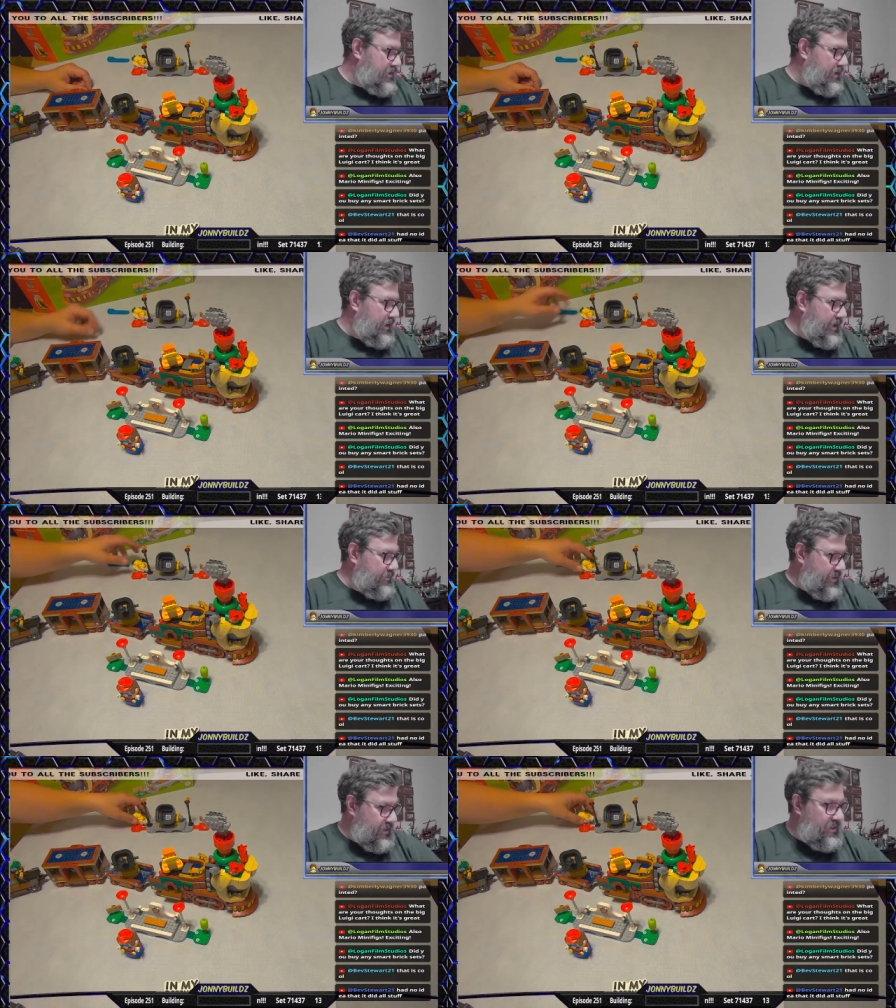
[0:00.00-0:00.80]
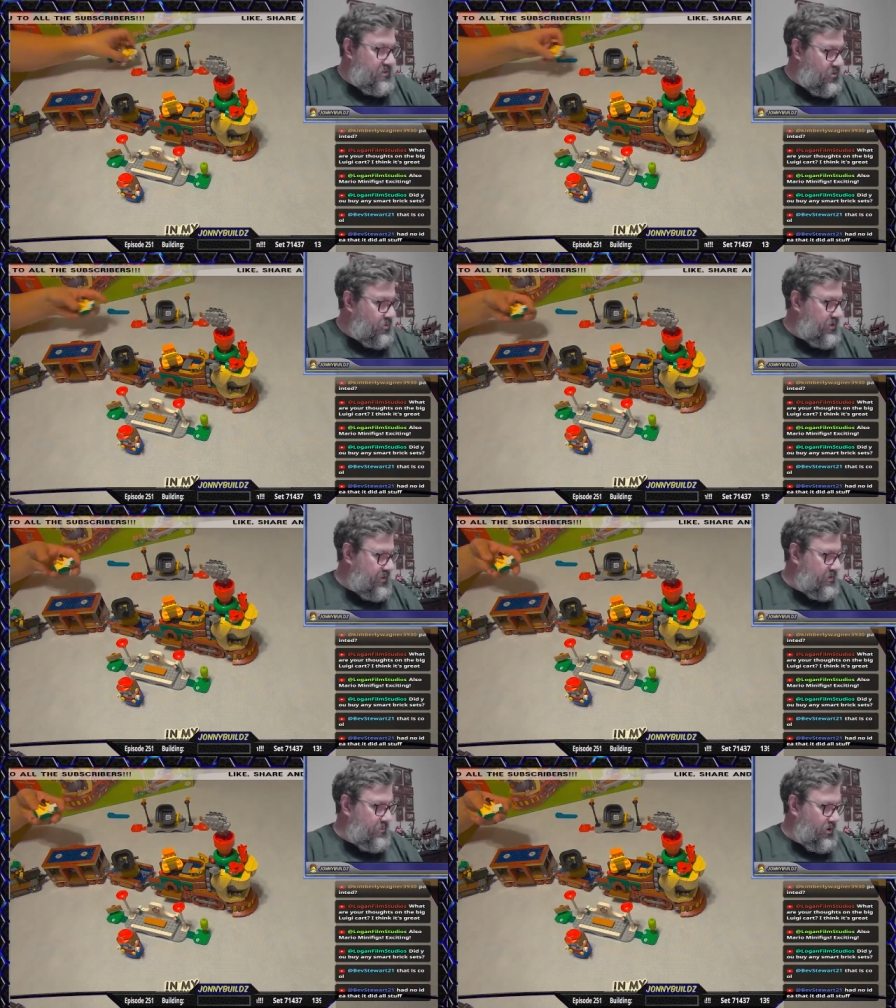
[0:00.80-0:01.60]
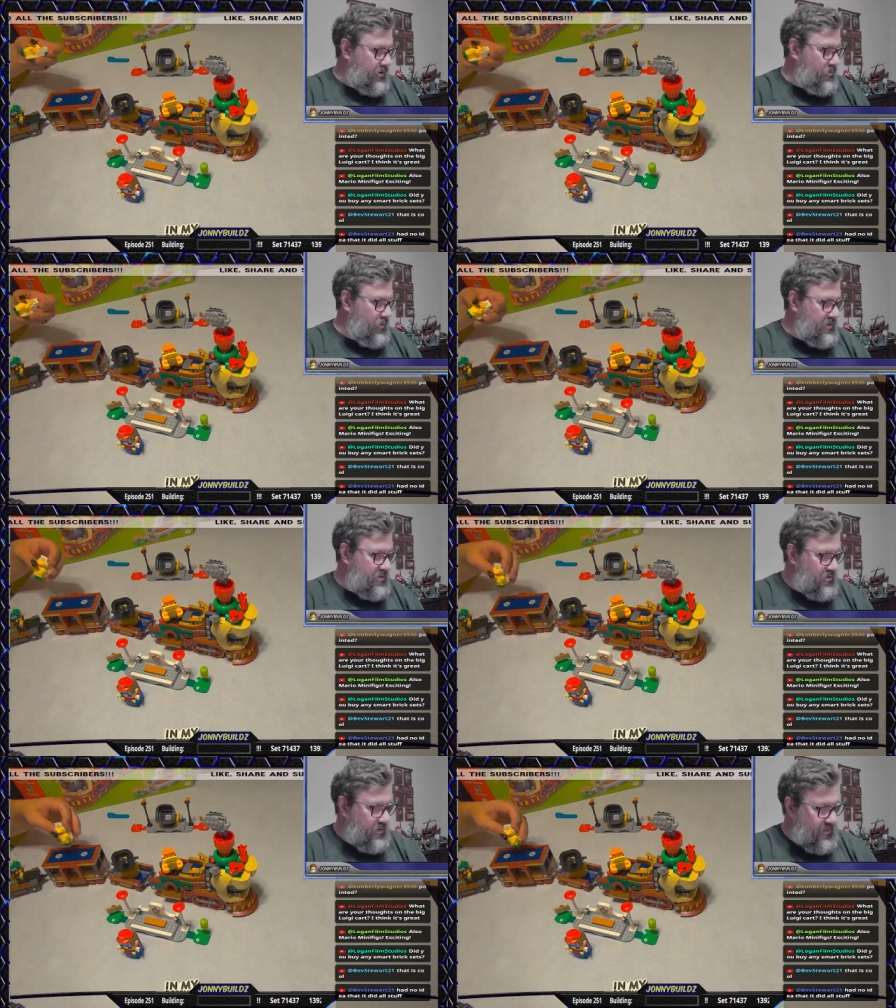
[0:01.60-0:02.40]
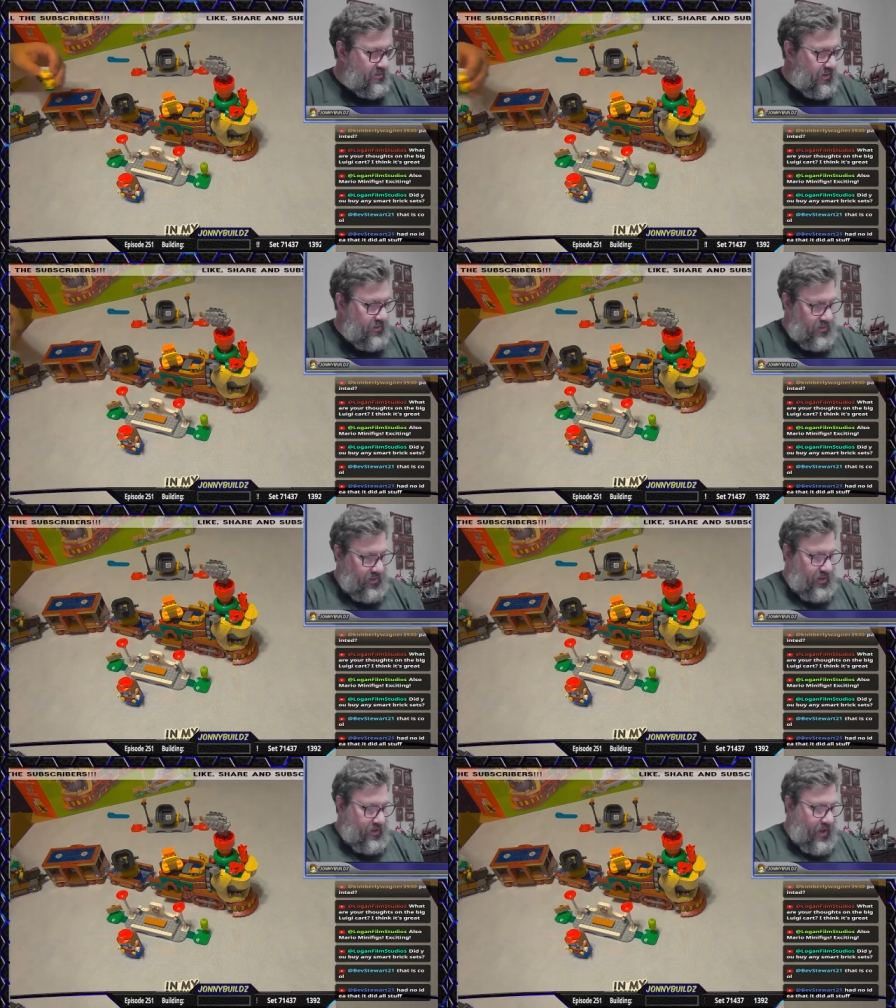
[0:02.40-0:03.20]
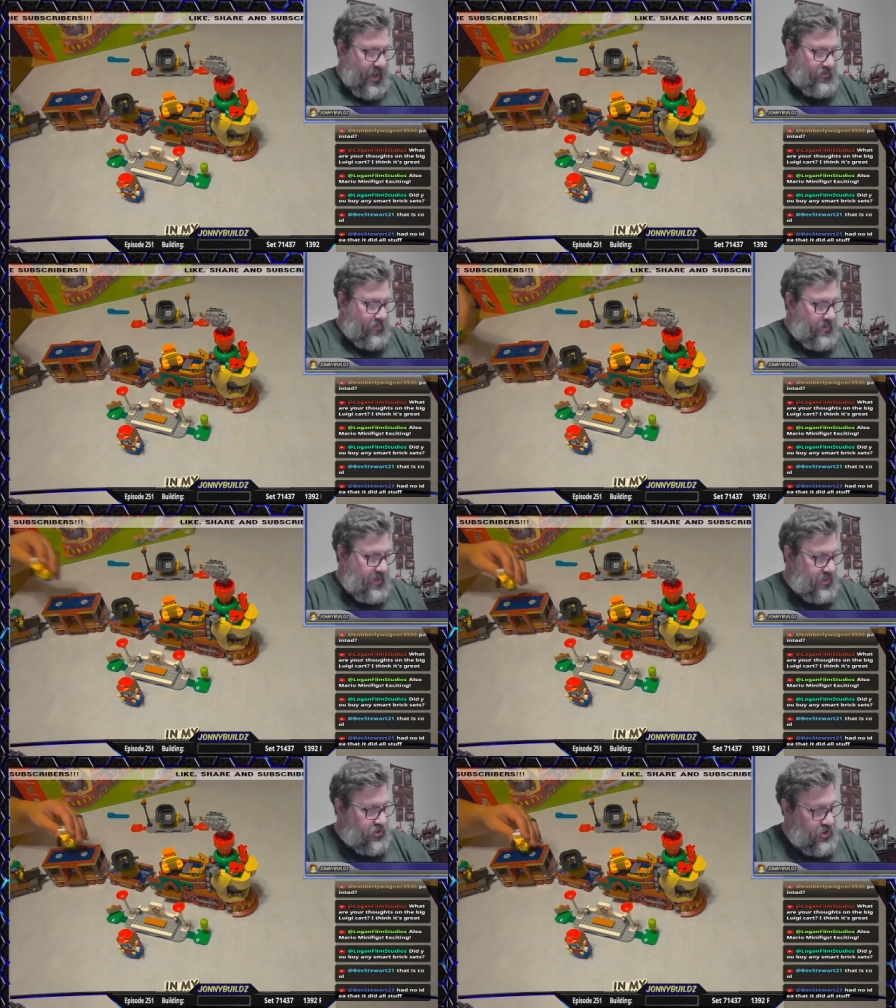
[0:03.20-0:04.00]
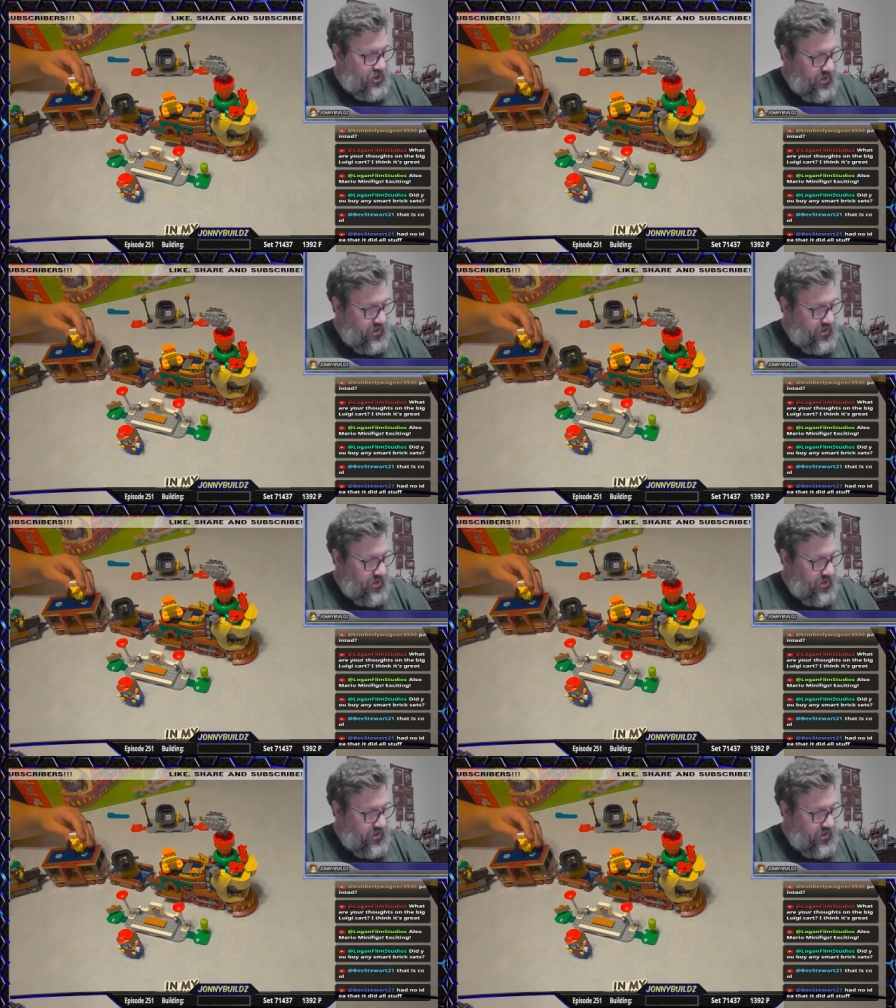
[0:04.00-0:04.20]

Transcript: And it is cool that the Mario ones do this. Like I have a Peach.